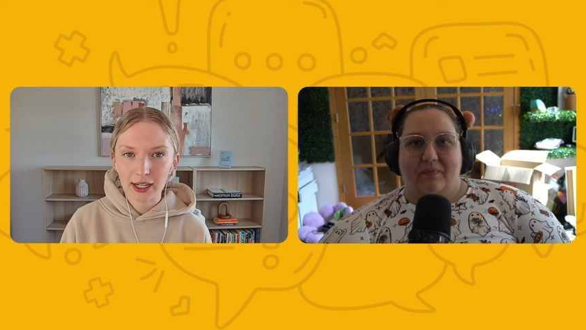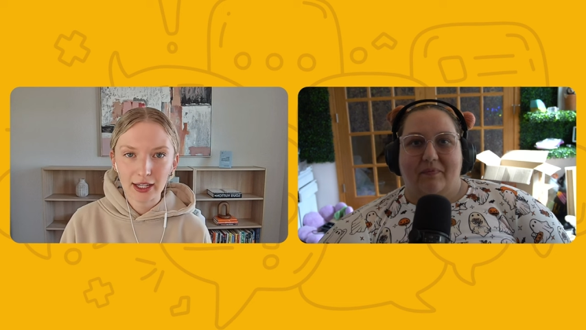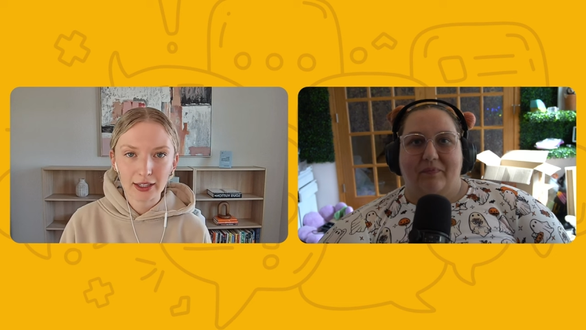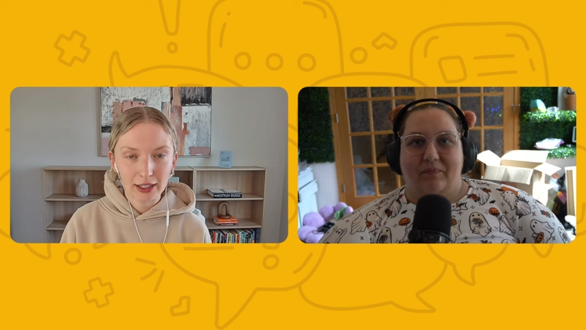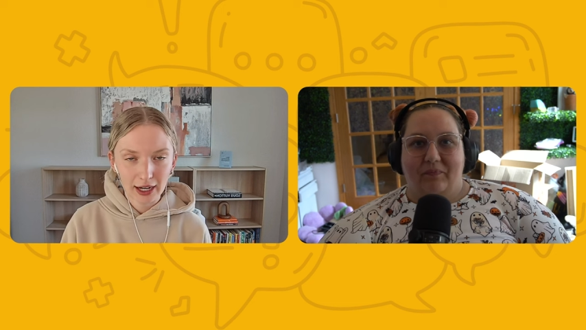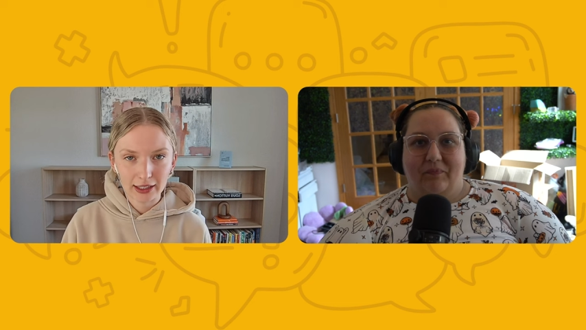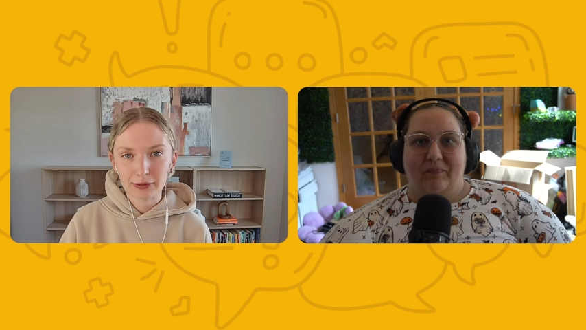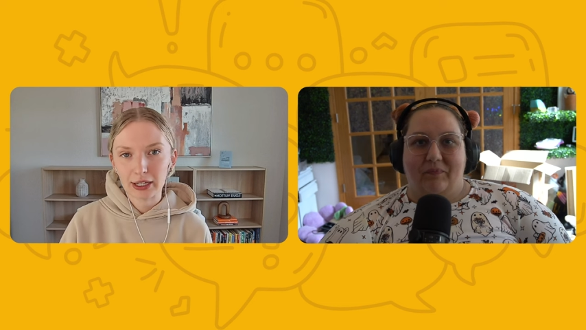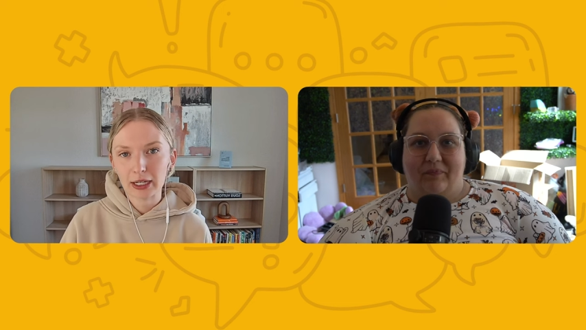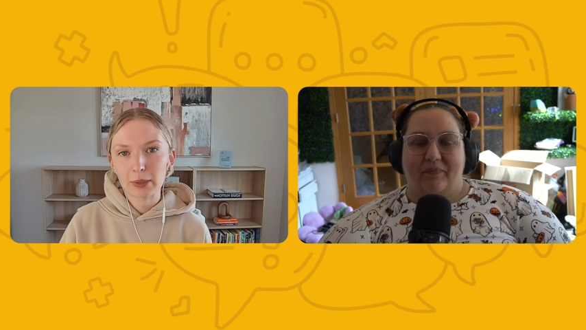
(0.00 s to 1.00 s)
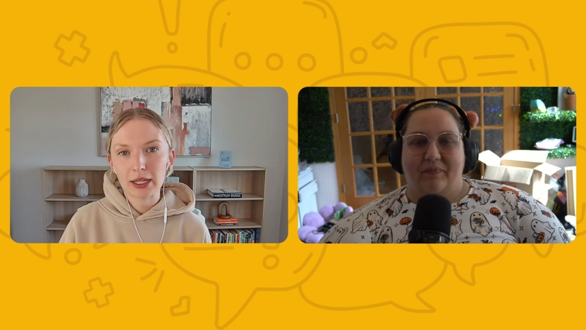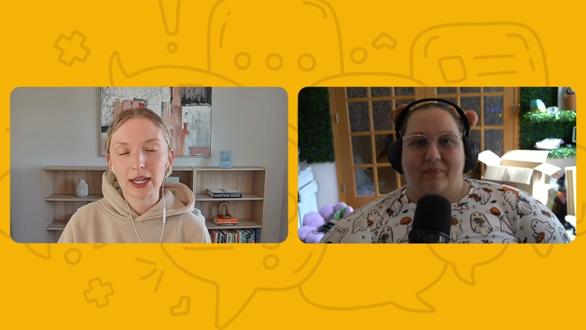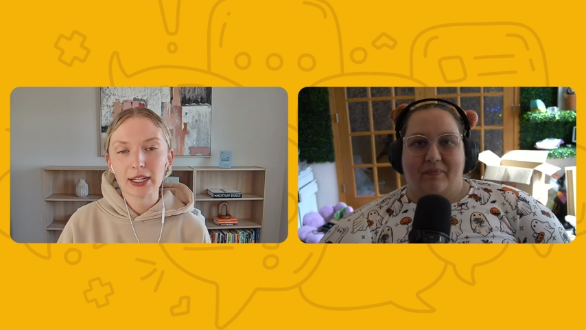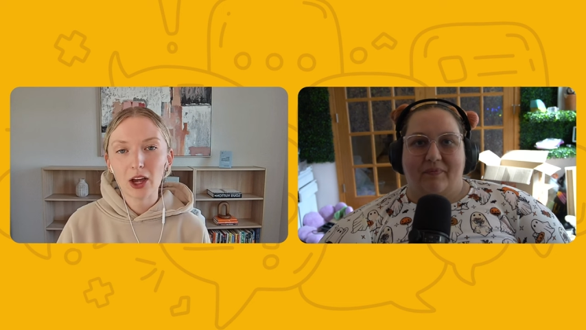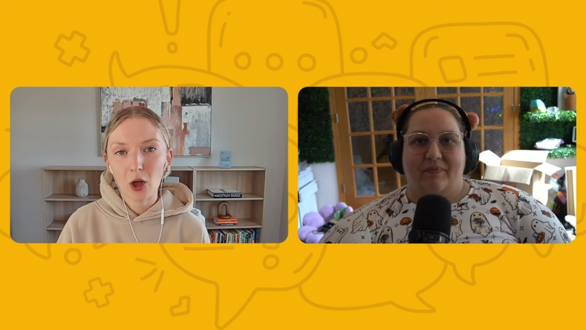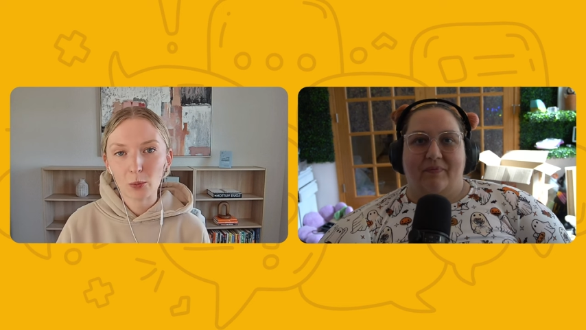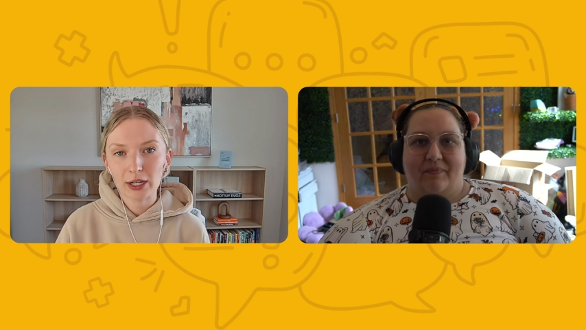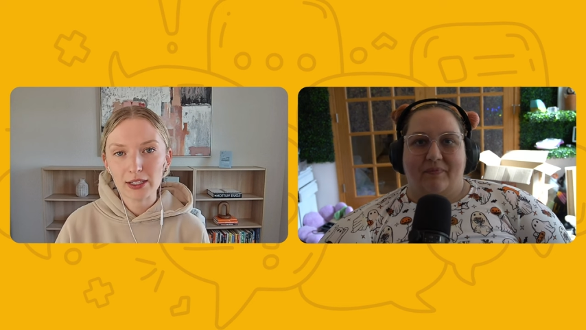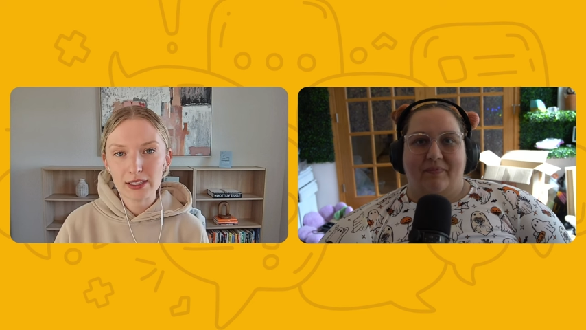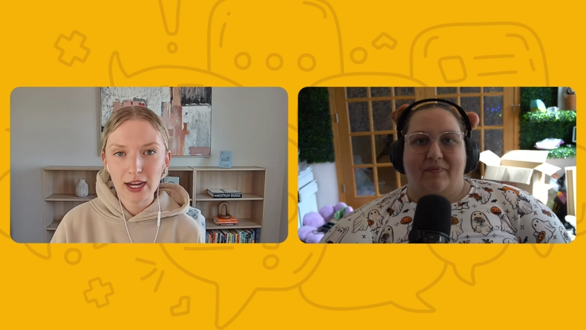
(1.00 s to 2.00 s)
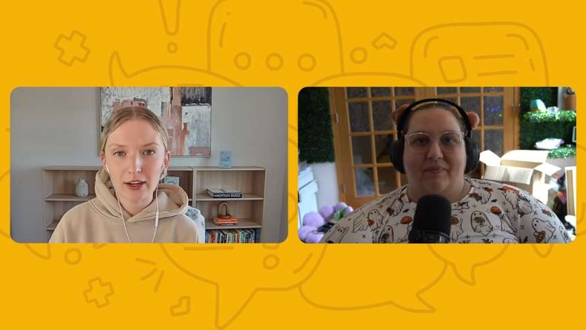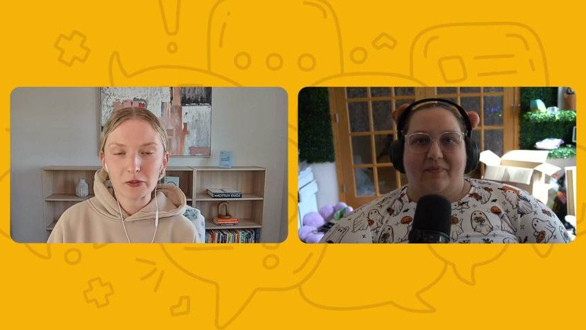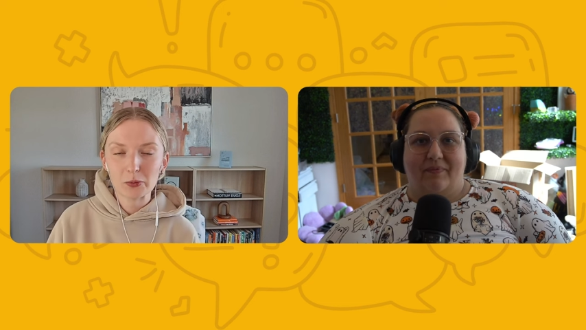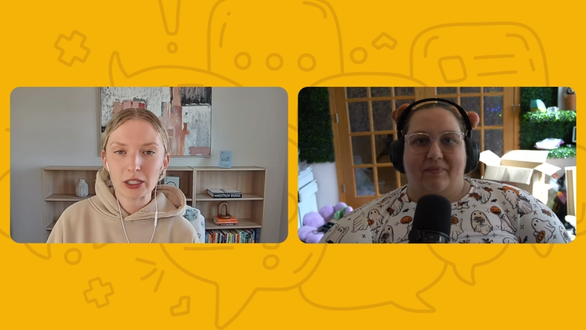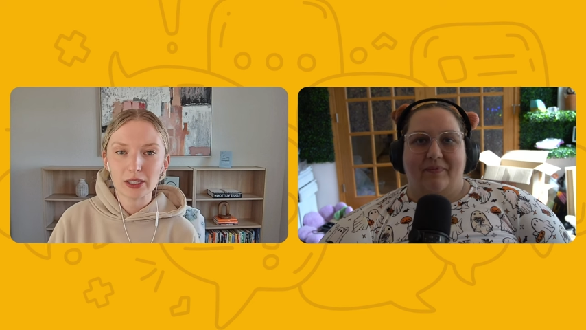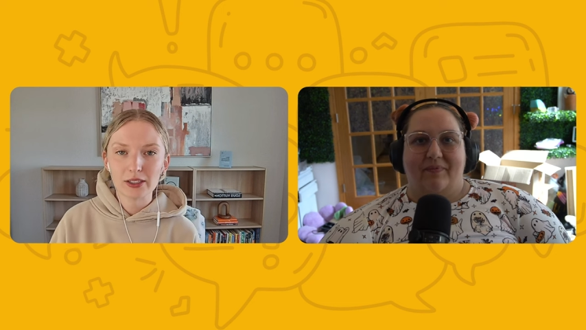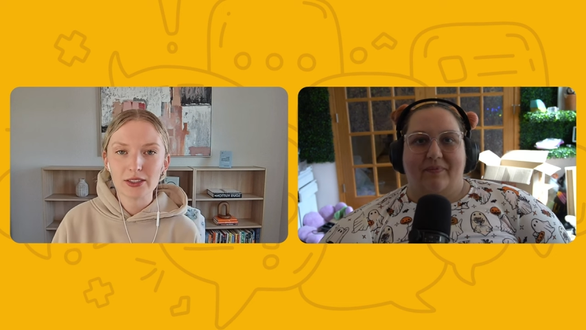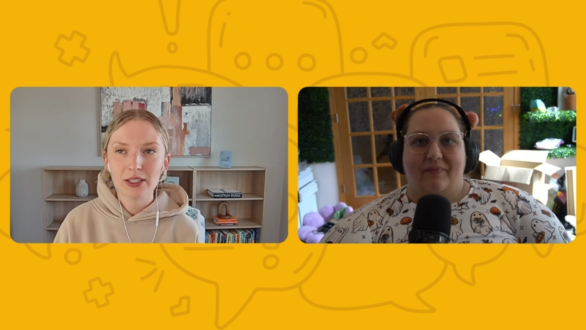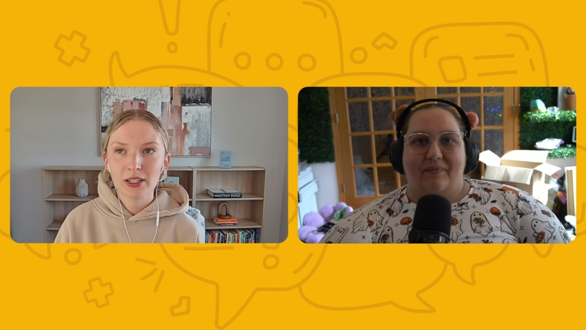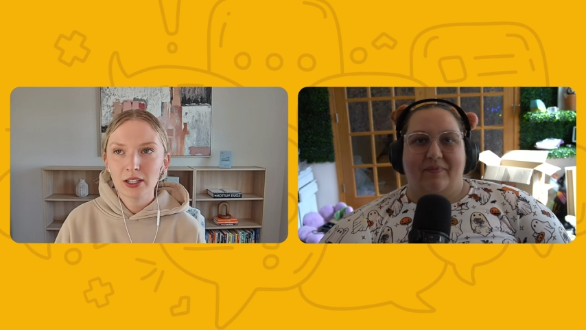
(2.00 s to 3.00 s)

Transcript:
Speaker 1: highly, highly recommend that all brands have because